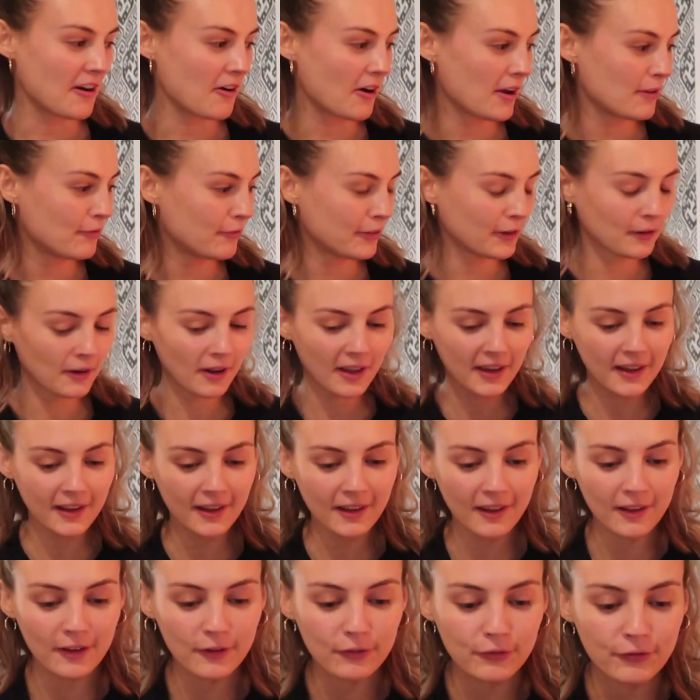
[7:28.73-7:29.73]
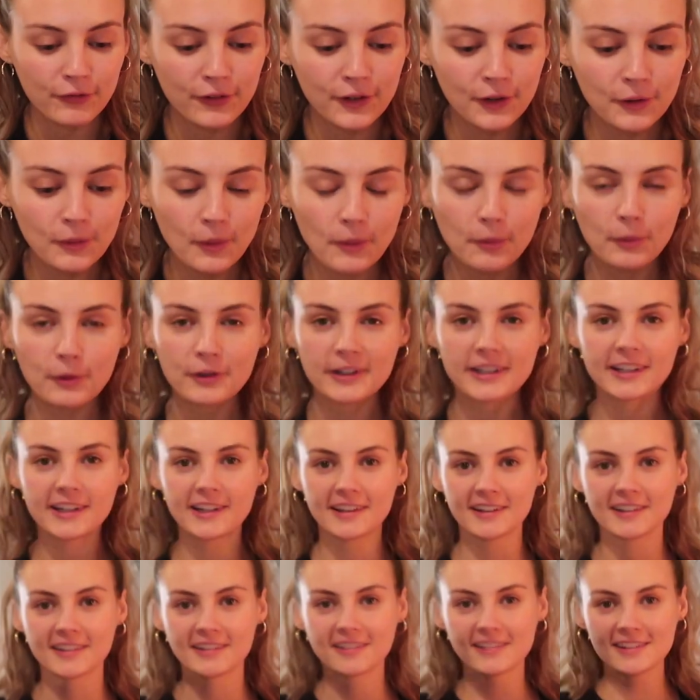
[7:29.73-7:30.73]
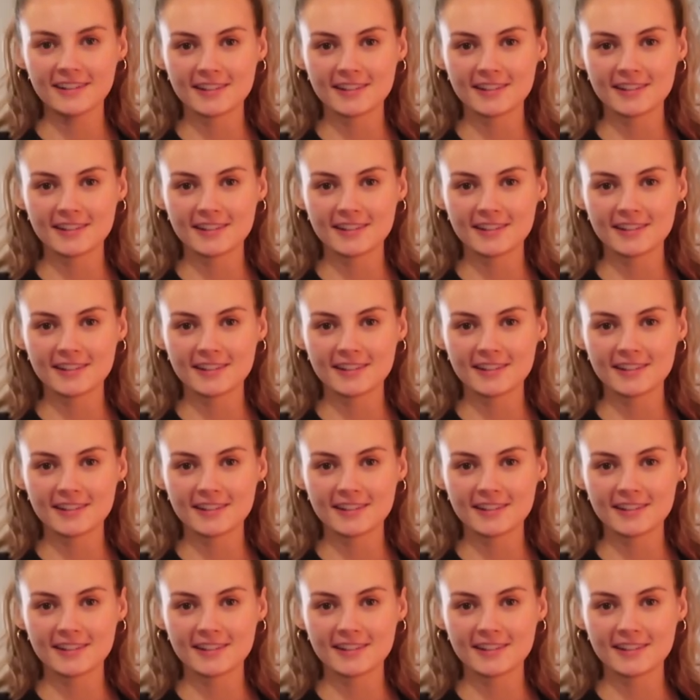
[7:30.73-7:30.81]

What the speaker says: I feel like if you are watching